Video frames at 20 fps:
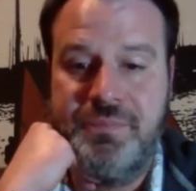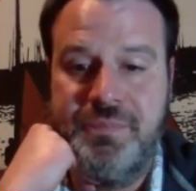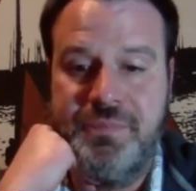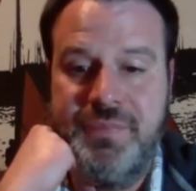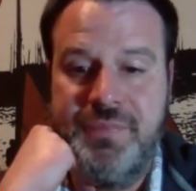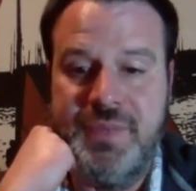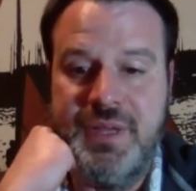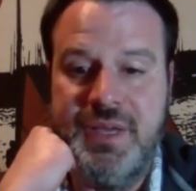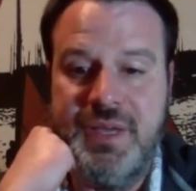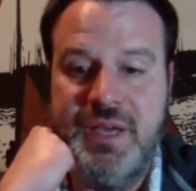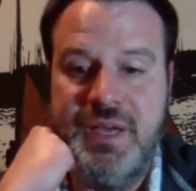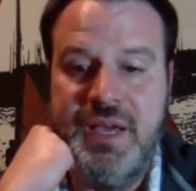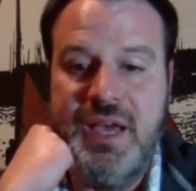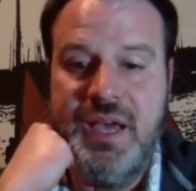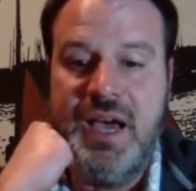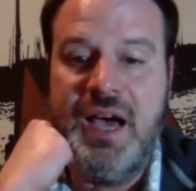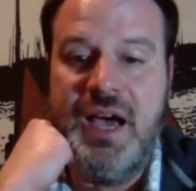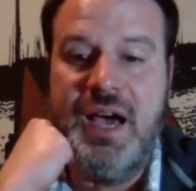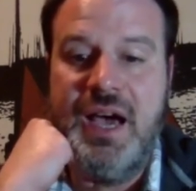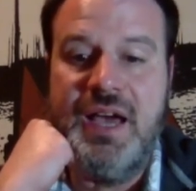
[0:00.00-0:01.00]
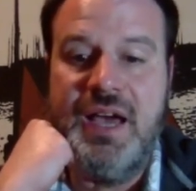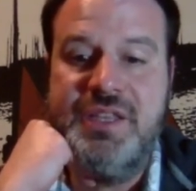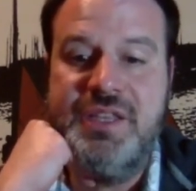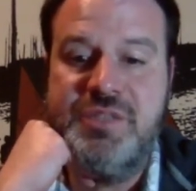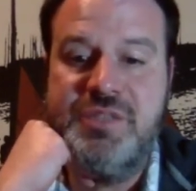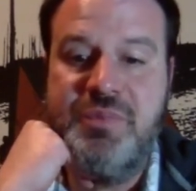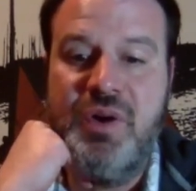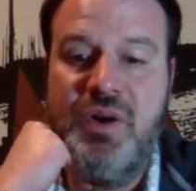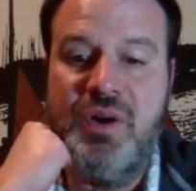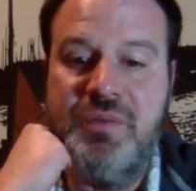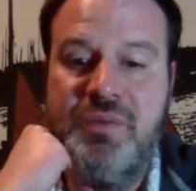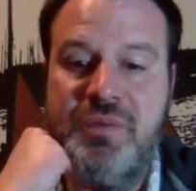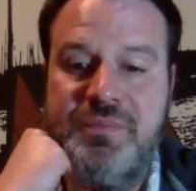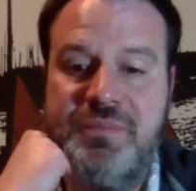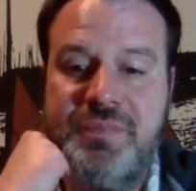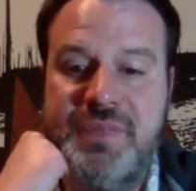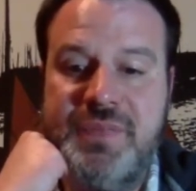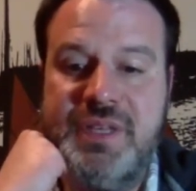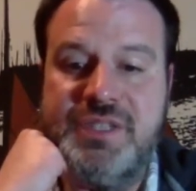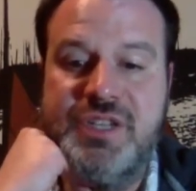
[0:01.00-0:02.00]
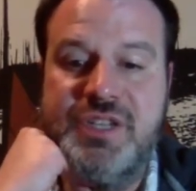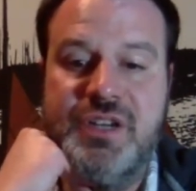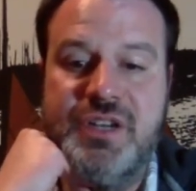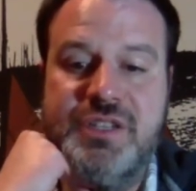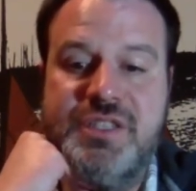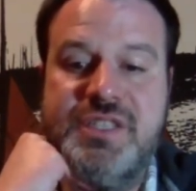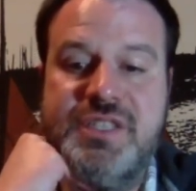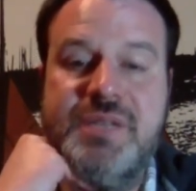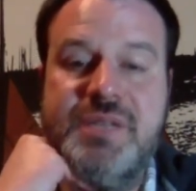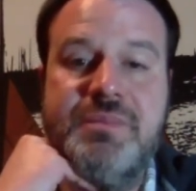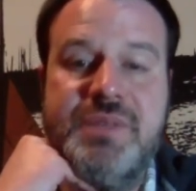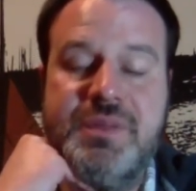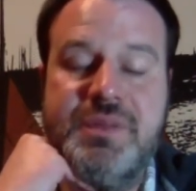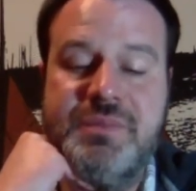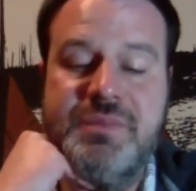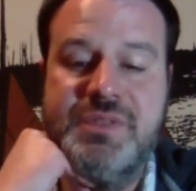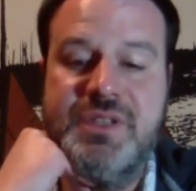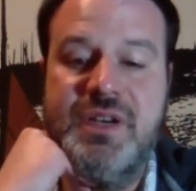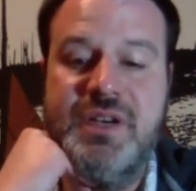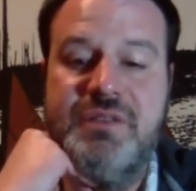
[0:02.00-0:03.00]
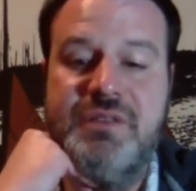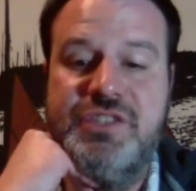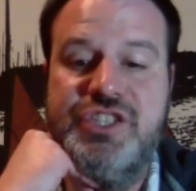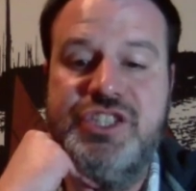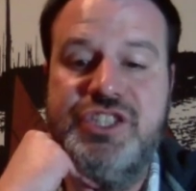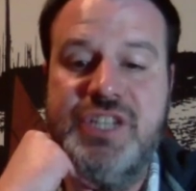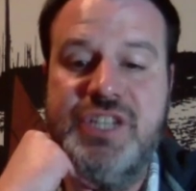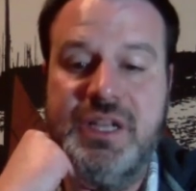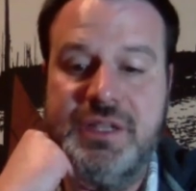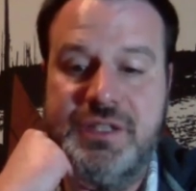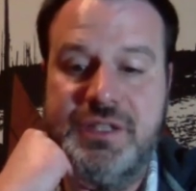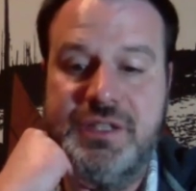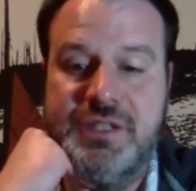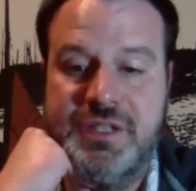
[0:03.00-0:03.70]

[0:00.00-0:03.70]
Uh, and this poem is called Symptoms of Shelter.